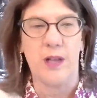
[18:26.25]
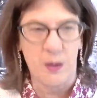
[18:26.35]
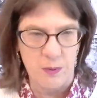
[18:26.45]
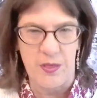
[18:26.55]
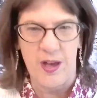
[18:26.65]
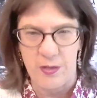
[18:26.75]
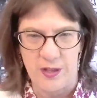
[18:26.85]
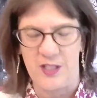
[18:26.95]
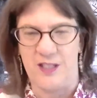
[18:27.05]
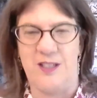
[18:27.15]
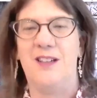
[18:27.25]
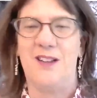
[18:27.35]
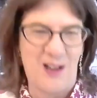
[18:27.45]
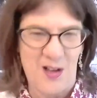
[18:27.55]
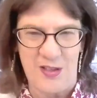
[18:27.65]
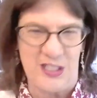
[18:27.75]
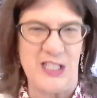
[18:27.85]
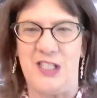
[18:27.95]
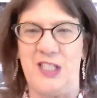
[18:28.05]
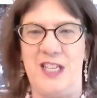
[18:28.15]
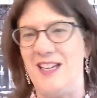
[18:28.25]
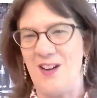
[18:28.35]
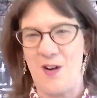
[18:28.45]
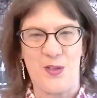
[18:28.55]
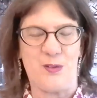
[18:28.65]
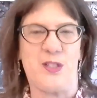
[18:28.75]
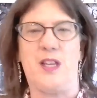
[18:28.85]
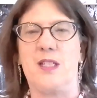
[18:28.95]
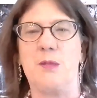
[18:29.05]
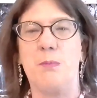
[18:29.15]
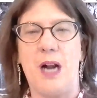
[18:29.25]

like with ethics and authenticity and all those things,